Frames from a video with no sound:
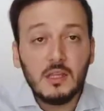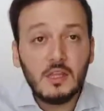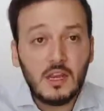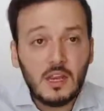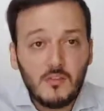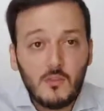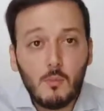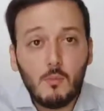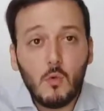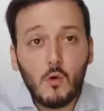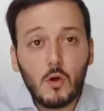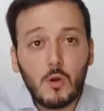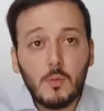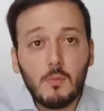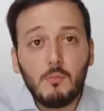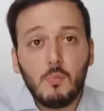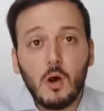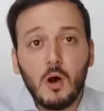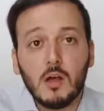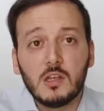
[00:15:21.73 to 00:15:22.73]
There are even more
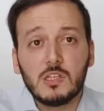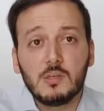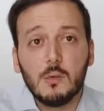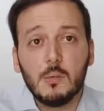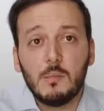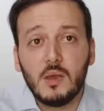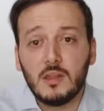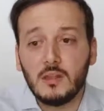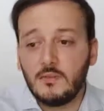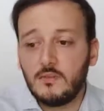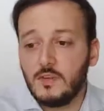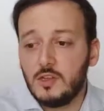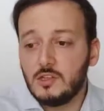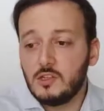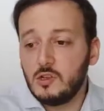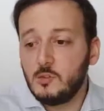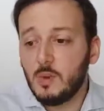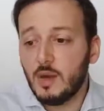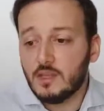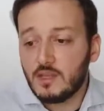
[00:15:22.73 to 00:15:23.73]
possible
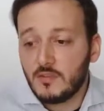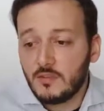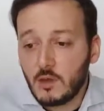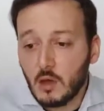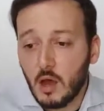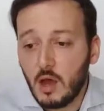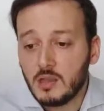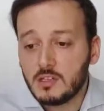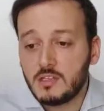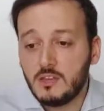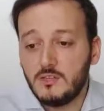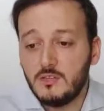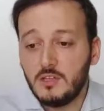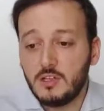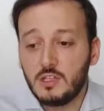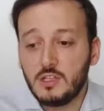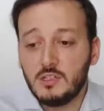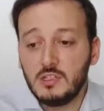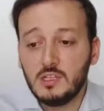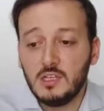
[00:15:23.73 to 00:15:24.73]
benefits. You might have cost
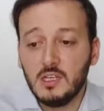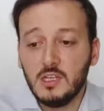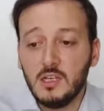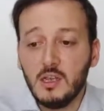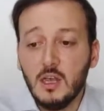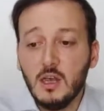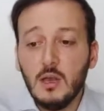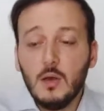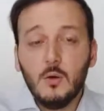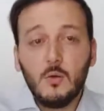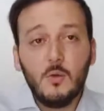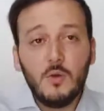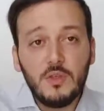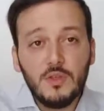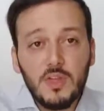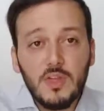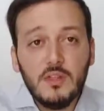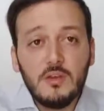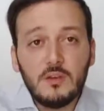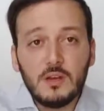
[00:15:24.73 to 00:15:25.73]
efficiency
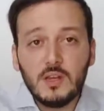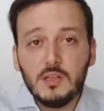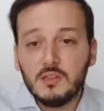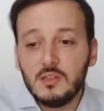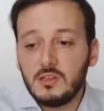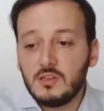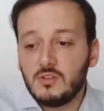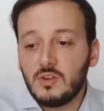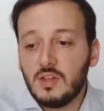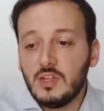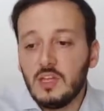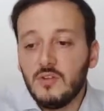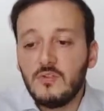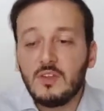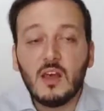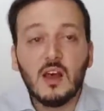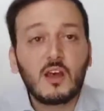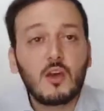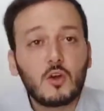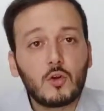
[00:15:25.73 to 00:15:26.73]
within your industry and
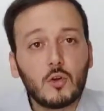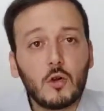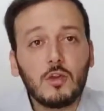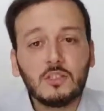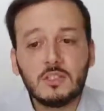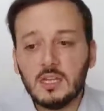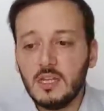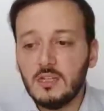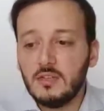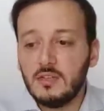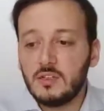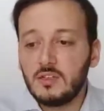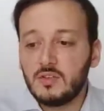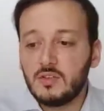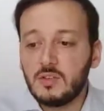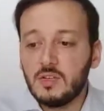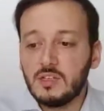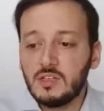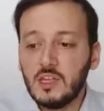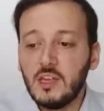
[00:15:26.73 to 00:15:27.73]
even across
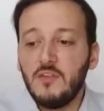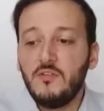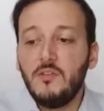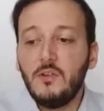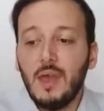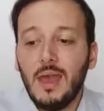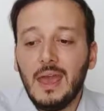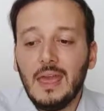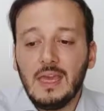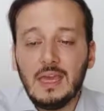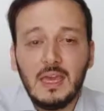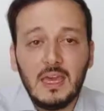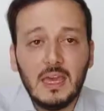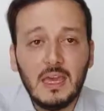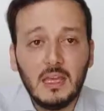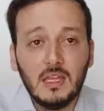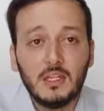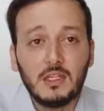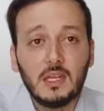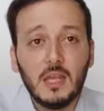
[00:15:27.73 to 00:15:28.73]
industries if you
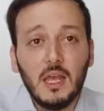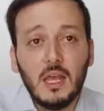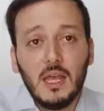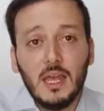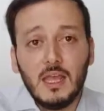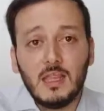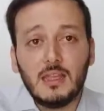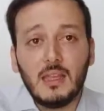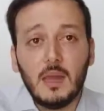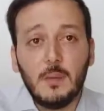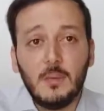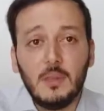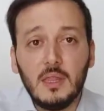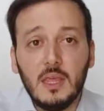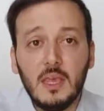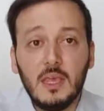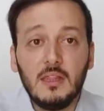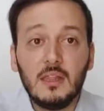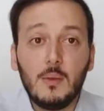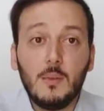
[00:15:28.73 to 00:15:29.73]
engage in
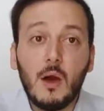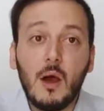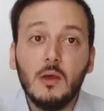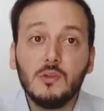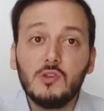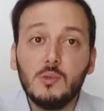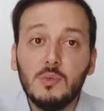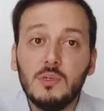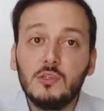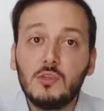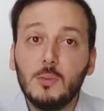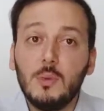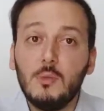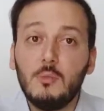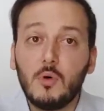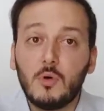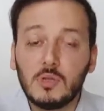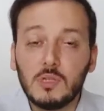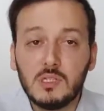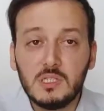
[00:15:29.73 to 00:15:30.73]
M&A. There might also be some
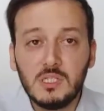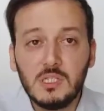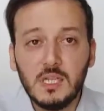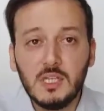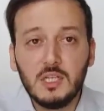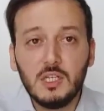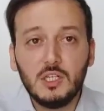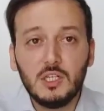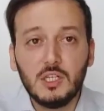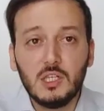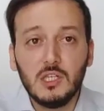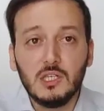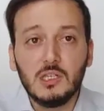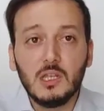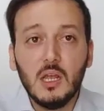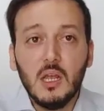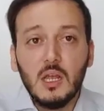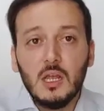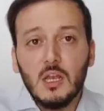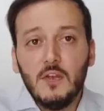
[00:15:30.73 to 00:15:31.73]
important synergies.
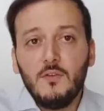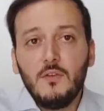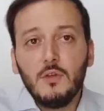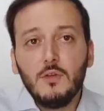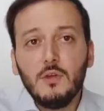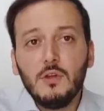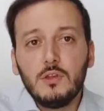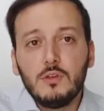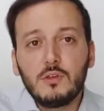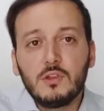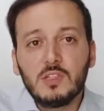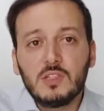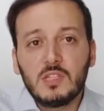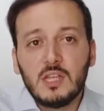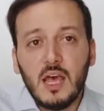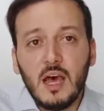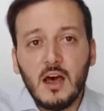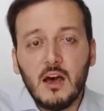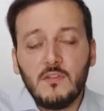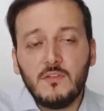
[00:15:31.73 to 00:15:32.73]
If you do it
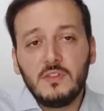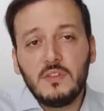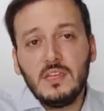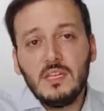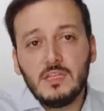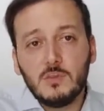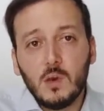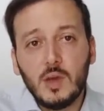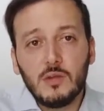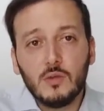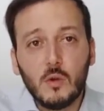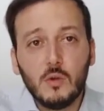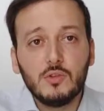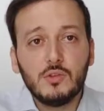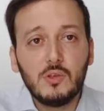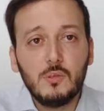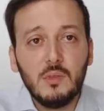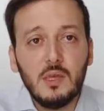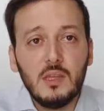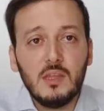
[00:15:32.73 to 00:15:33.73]
yourself, these might
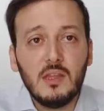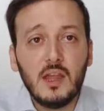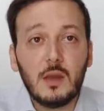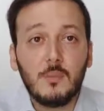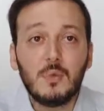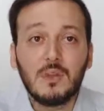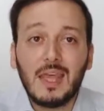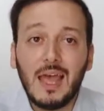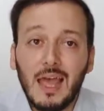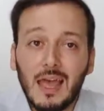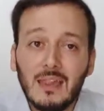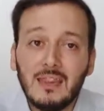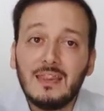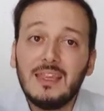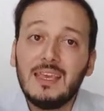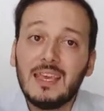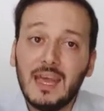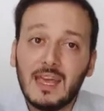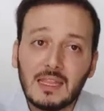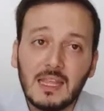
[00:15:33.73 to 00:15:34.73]
also be there. And
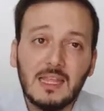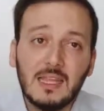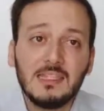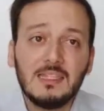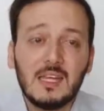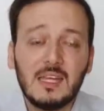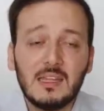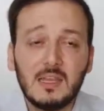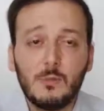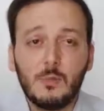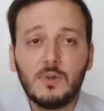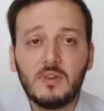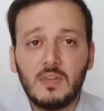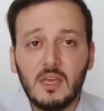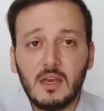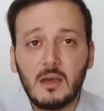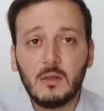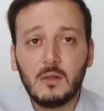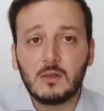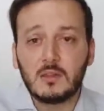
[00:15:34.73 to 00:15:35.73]
again, as said, it will
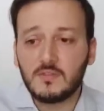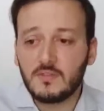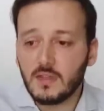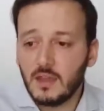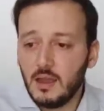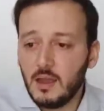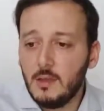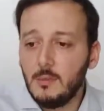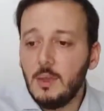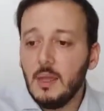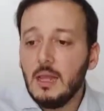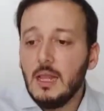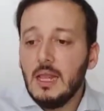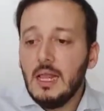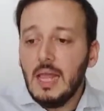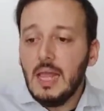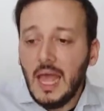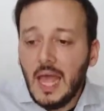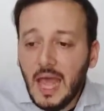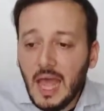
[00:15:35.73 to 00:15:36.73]
take a lot of time.
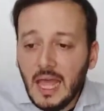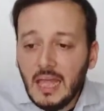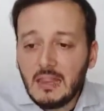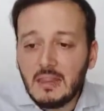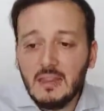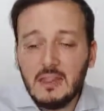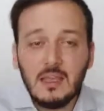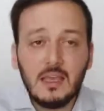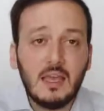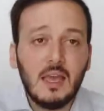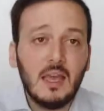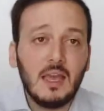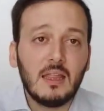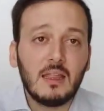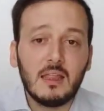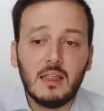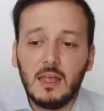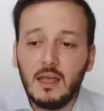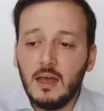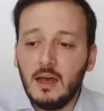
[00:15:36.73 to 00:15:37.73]
And
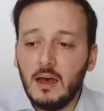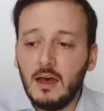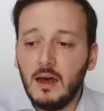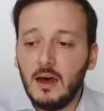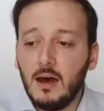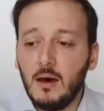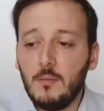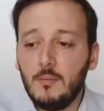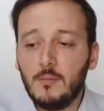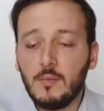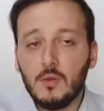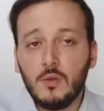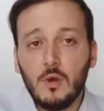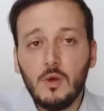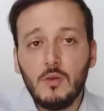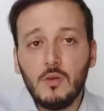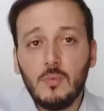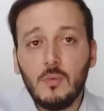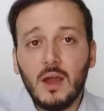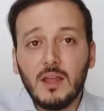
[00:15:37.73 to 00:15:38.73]
again,
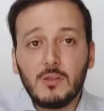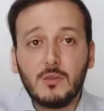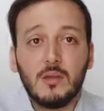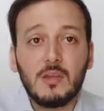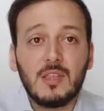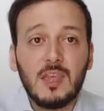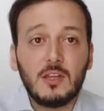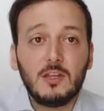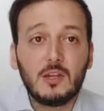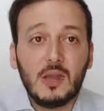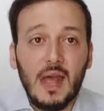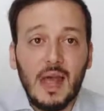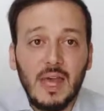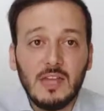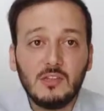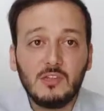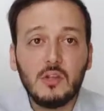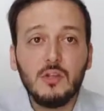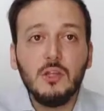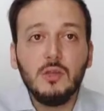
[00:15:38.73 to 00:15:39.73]
you might not get your
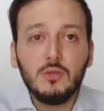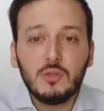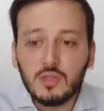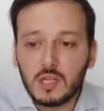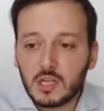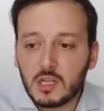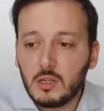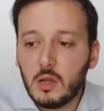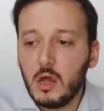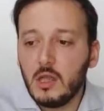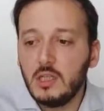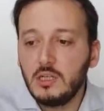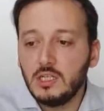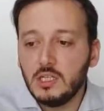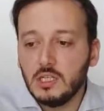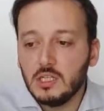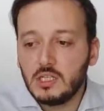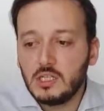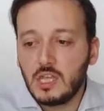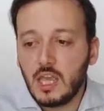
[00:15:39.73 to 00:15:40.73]
hands on new
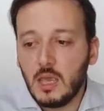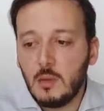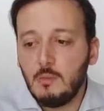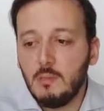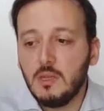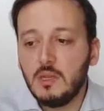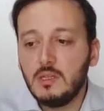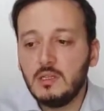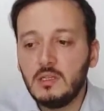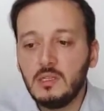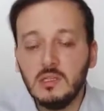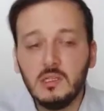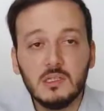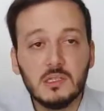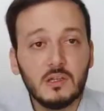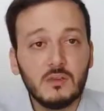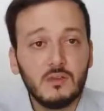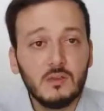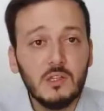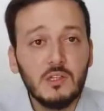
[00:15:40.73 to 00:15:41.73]
technologies, capabilities,
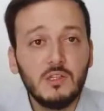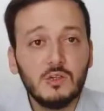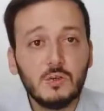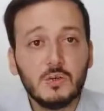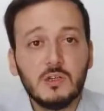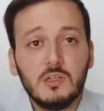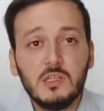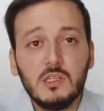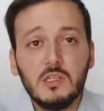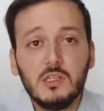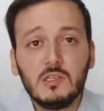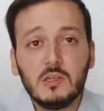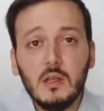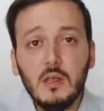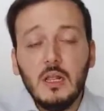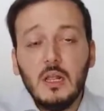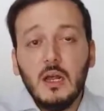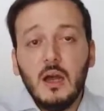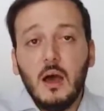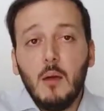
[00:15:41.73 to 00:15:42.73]
and resources.
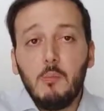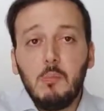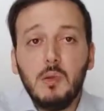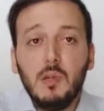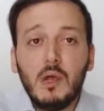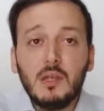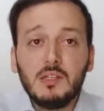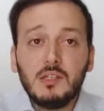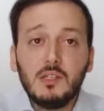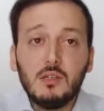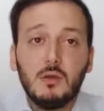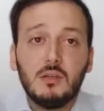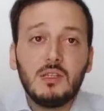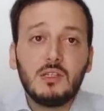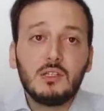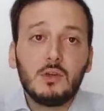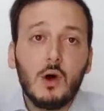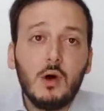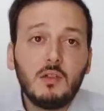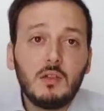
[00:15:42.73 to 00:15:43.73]
Plus,
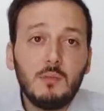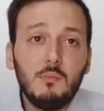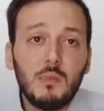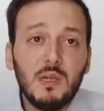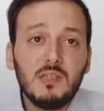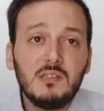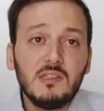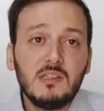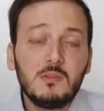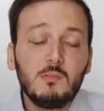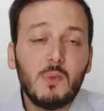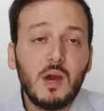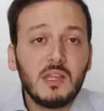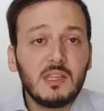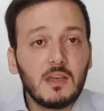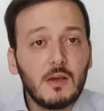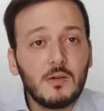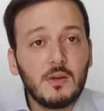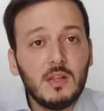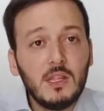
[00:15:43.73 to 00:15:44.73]
this other business
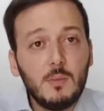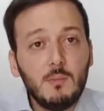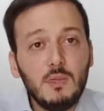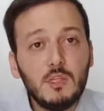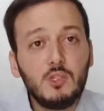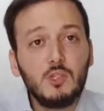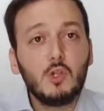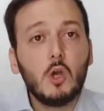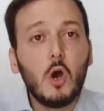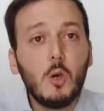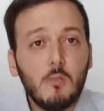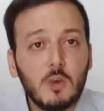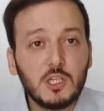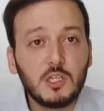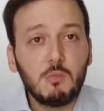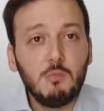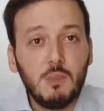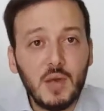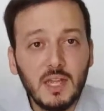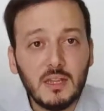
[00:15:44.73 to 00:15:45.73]
might already be so
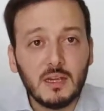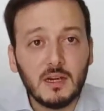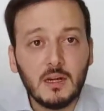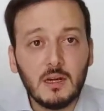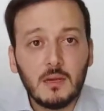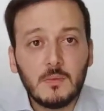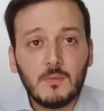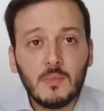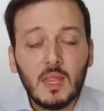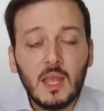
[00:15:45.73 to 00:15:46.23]
much better.